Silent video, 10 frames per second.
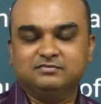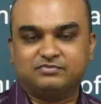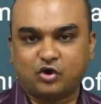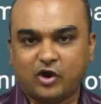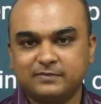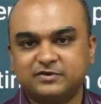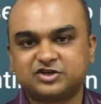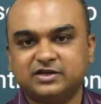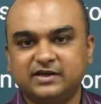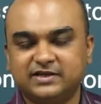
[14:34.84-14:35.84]

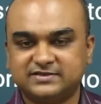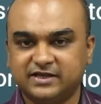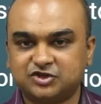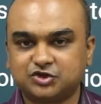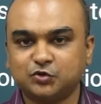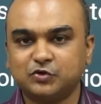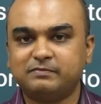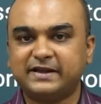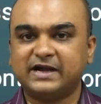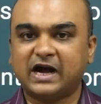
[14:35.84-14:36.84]
prohibition is issued
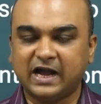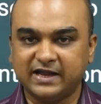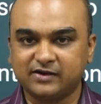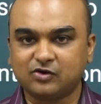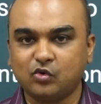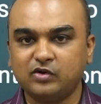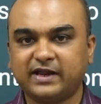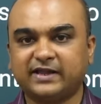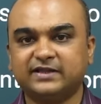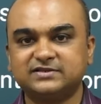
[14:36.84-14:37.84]
by a higher court
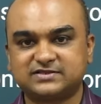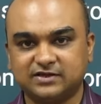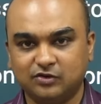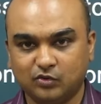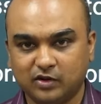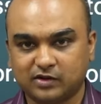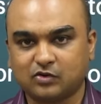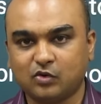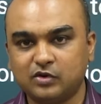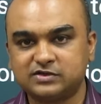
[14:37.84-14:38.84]
against a lower
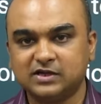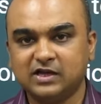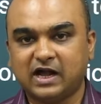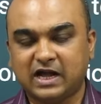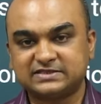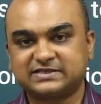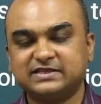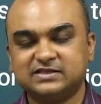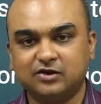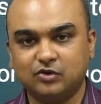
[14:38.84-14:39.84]
court,
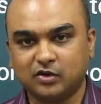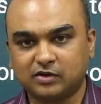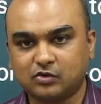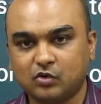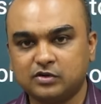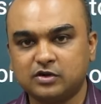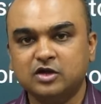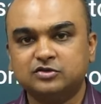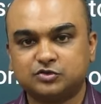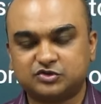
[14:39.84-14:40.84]
asking the lower court
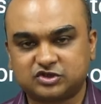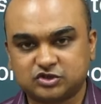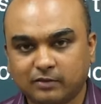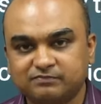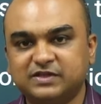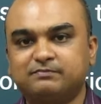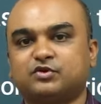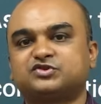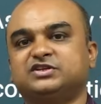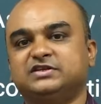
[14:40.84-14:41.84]
to stop the
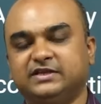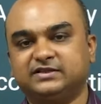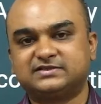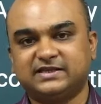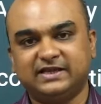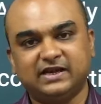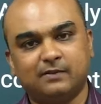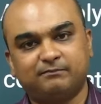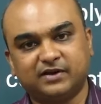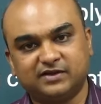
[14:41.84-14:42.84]
proceedings in a
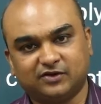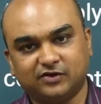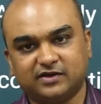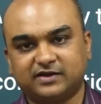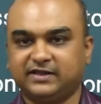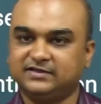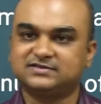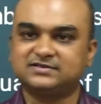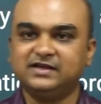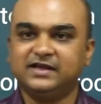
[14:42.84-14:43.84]
particular
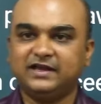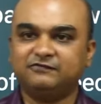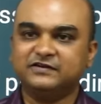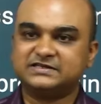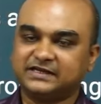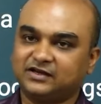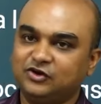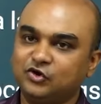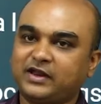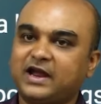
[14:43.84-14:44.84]
case. If we take a
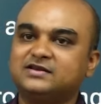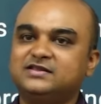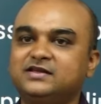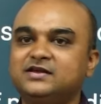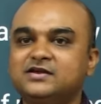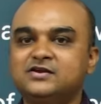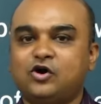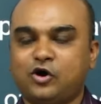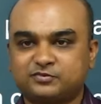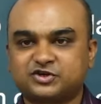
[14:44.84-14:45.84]
look at the
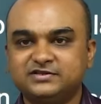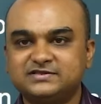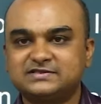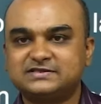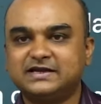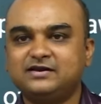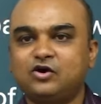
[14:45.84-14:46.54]
options, then